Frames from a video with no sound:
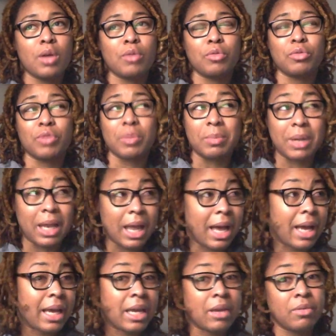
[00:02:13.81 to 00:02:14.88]
from
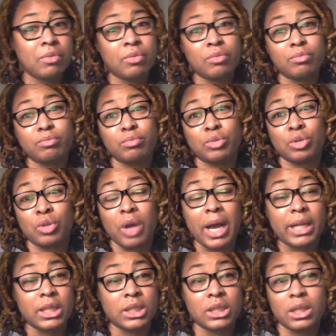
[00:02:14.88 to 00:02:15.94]
life,
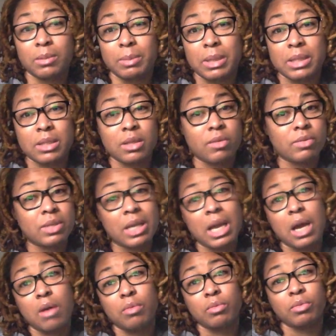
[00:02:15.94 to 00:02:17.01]
tried to shut myself
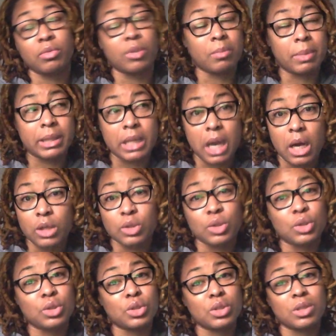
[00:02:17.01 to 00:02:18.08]
down from my
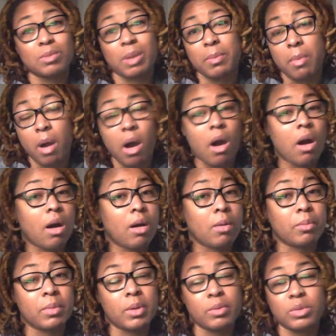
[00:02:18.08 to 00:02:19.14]
doctors, my
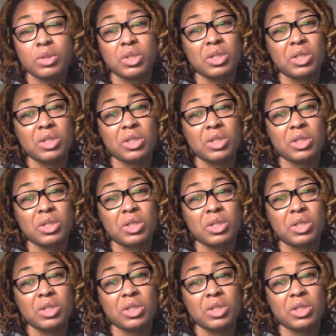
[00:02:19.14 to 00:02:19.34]
mom. It